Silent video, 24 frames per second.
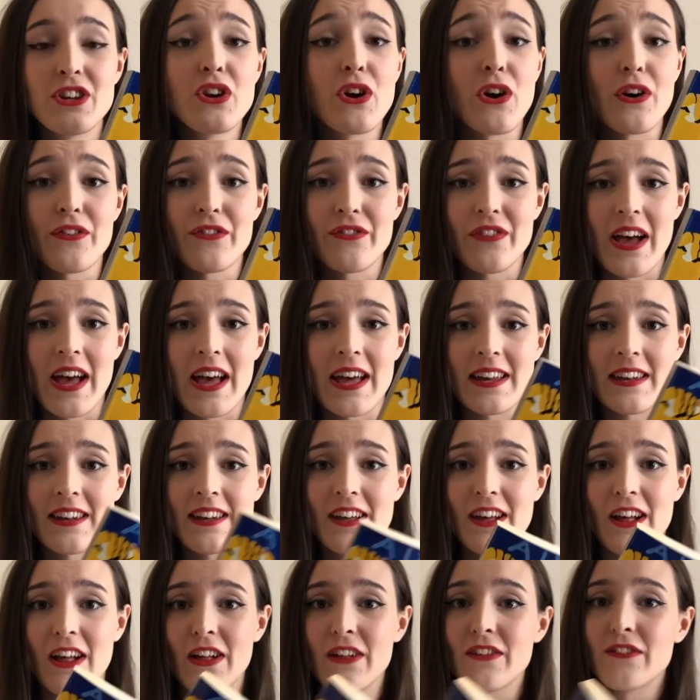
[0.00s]
a fan
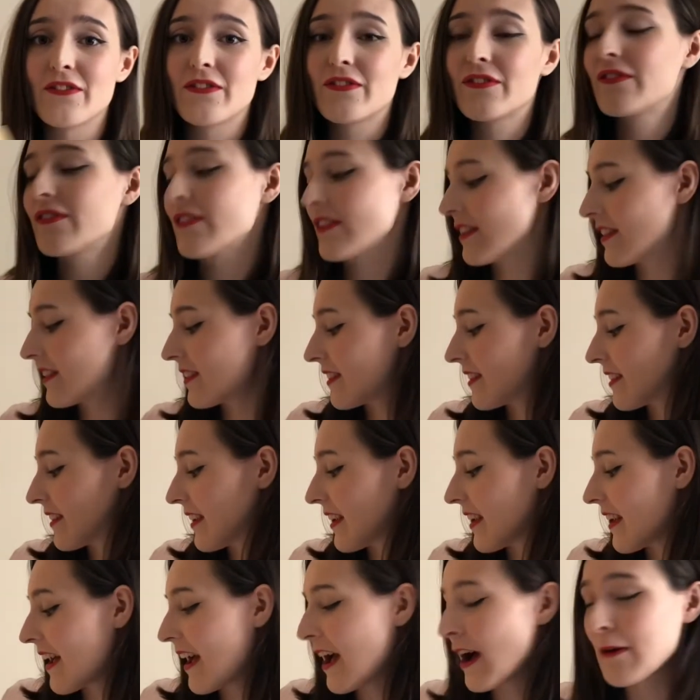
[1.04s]
of
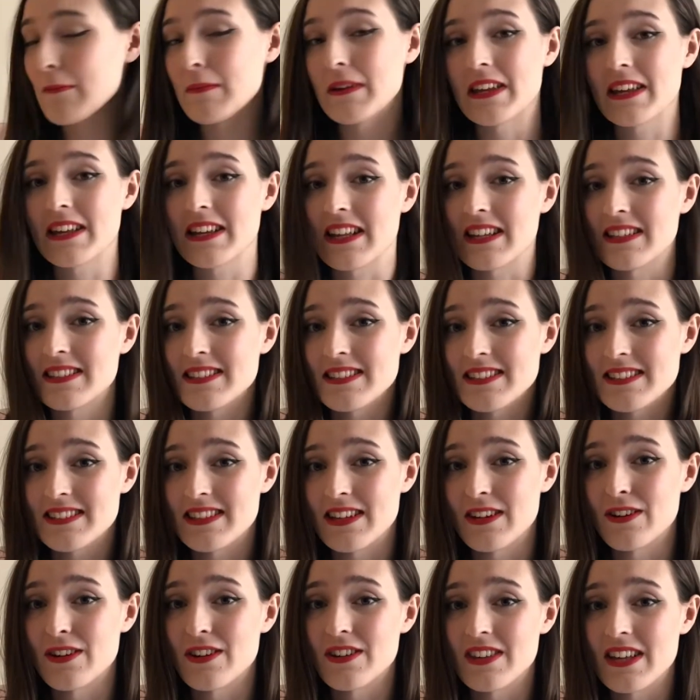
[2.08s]
how many classics
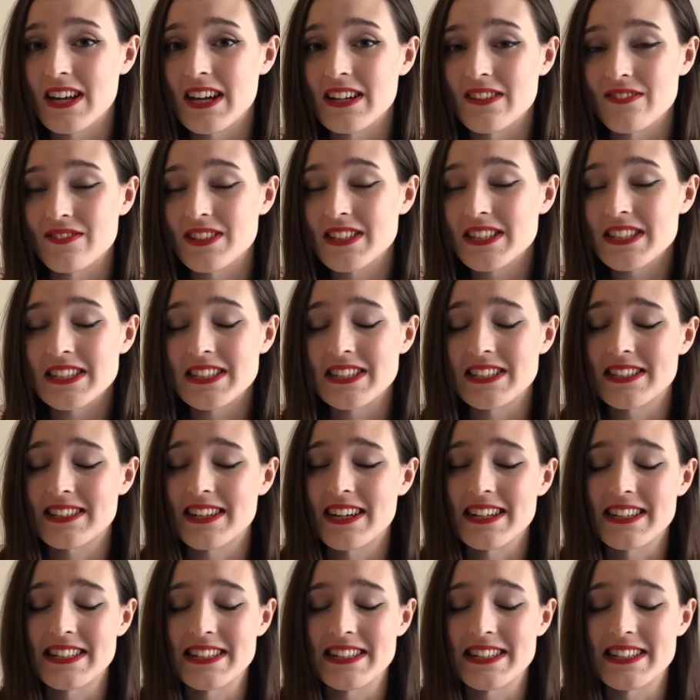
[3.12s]
there are that have teeny tiny